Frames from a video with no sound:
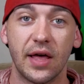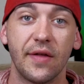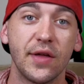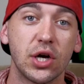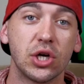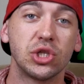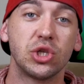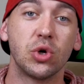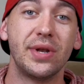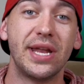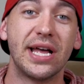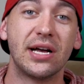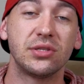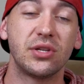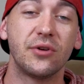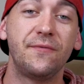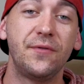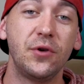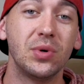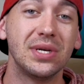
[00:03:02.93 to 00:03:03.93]
Now, they also
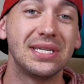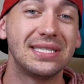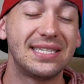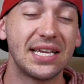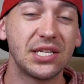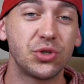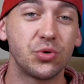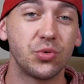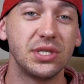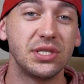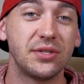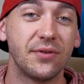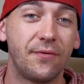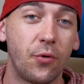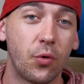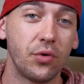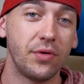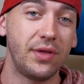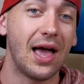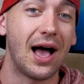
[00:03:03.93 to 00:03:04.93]
announced a few accessories
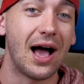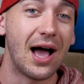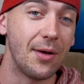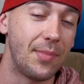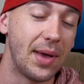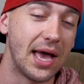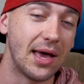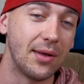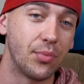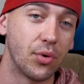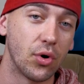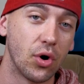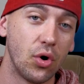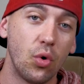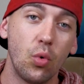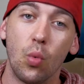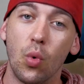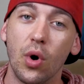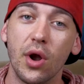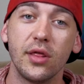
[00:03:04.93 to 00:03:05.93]
for the iPad
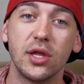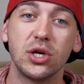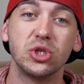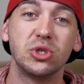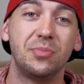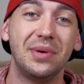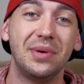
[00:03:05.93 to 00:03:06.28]
Pro, one of those